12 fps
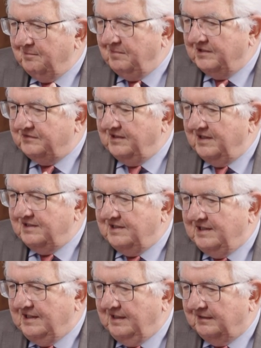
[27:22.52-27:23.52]
But
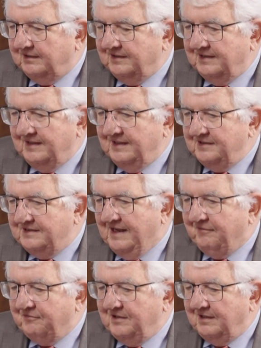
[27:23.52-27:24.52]
here,
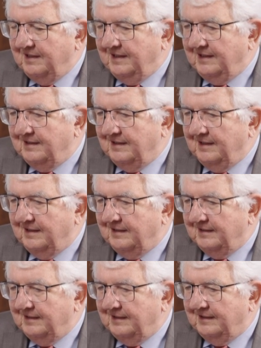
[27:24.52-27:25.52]
definitely,
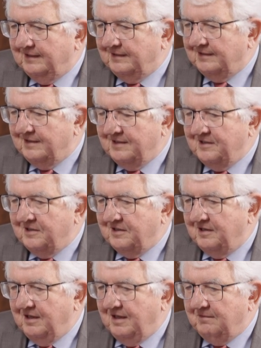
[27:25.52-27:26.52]

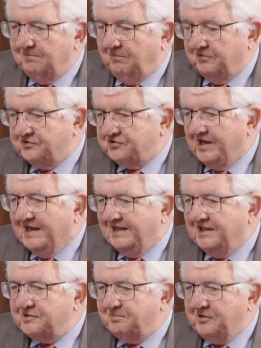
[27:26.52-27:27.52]
what China
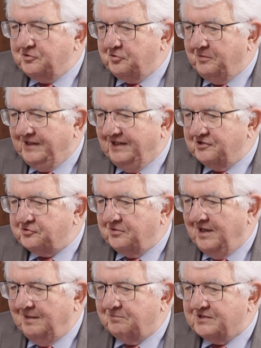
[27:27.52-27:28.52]
has been doing is to
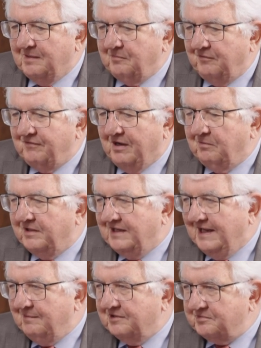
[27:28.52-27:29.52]
help some of our
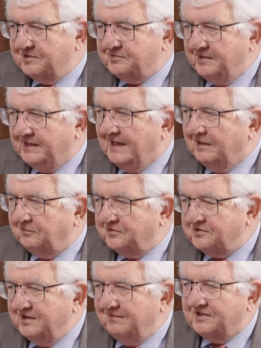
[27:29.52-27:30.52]
neighbors with
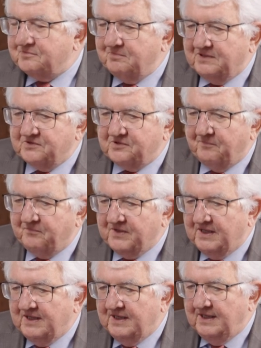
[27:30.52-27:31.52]
Picato's investments.
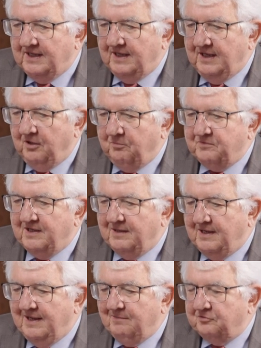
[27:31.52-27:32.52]
I hope
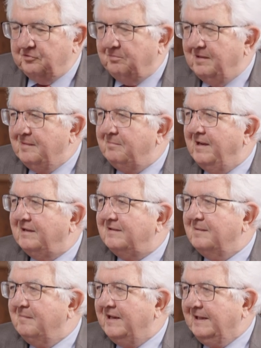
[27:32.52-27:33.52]
they're able to pay back
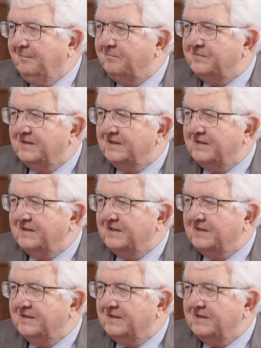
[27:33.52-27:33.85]
the money.